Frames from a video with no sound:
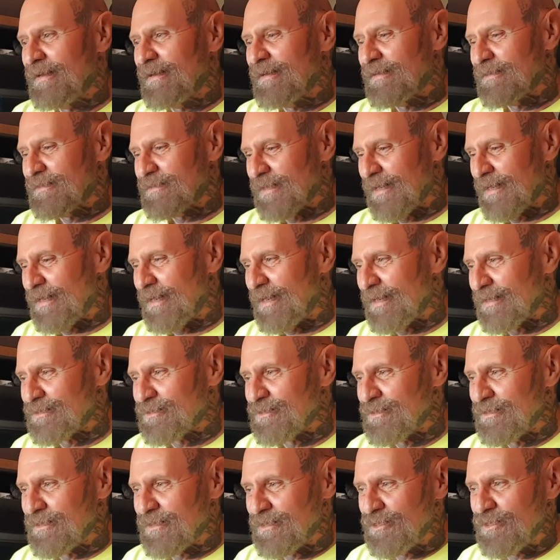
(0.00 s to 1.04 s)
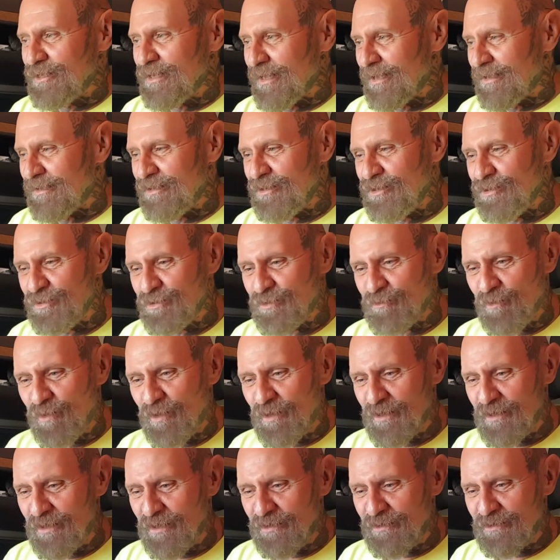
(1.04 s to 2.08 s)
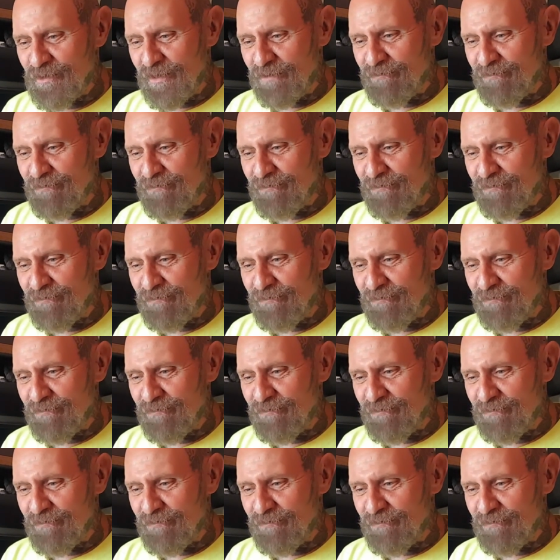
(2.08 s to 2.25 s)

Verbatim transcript: because I actually use one of those.